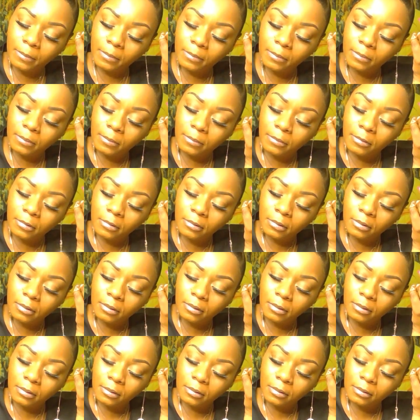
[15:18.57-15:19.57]

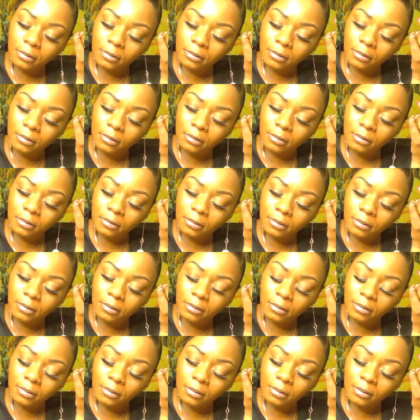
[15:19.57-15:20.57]

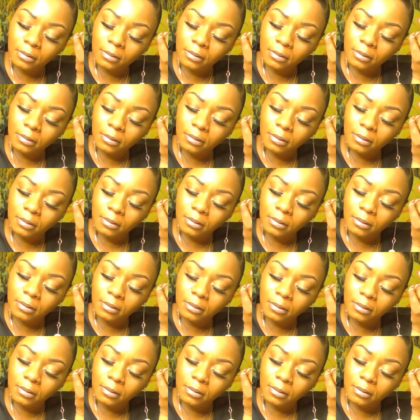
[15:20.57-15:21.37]
Nobody speaks.